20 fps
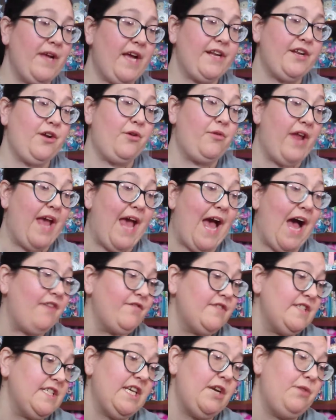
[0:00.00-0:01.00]
don't
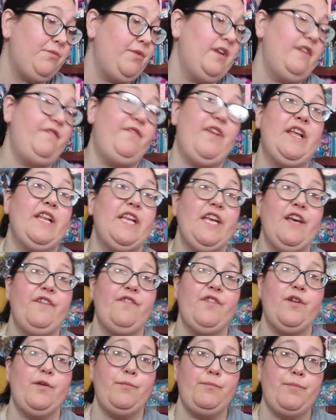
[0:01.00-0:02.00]
have to get rid of any of
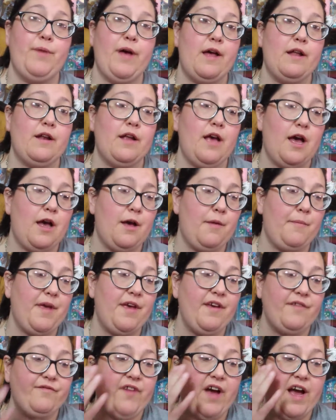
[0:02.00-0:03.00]
them, but
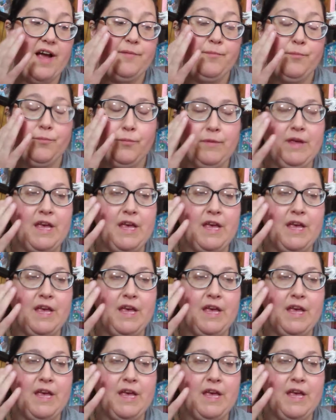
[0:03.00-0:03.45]
if I'm